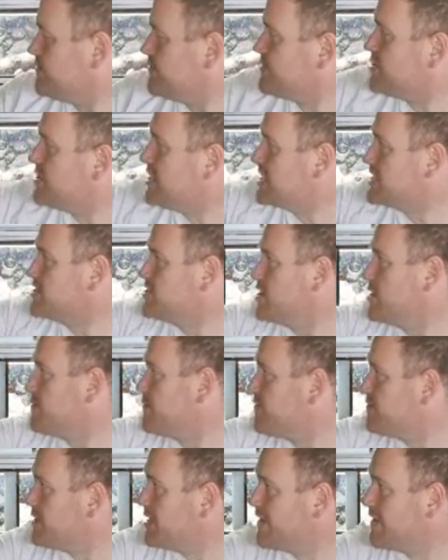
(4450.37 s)
the next job for
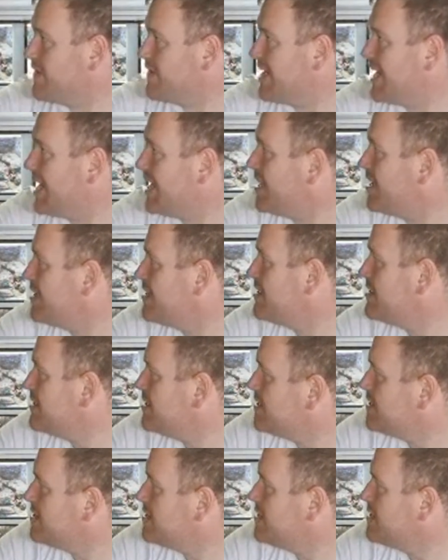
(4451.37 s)
me on that
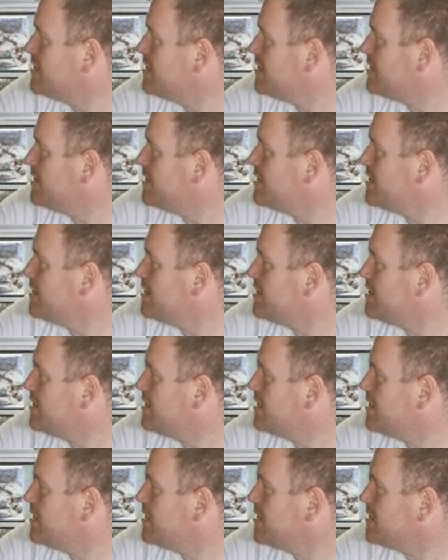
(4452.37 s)

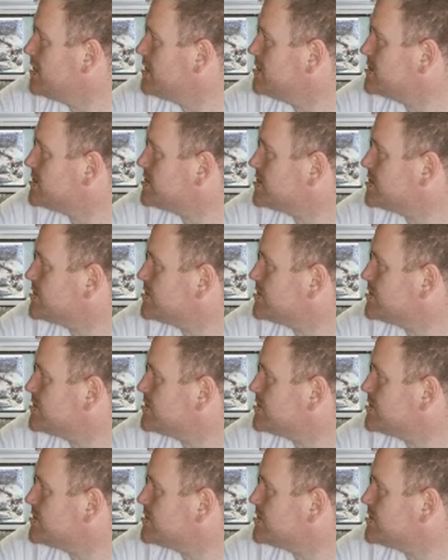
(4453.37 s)
is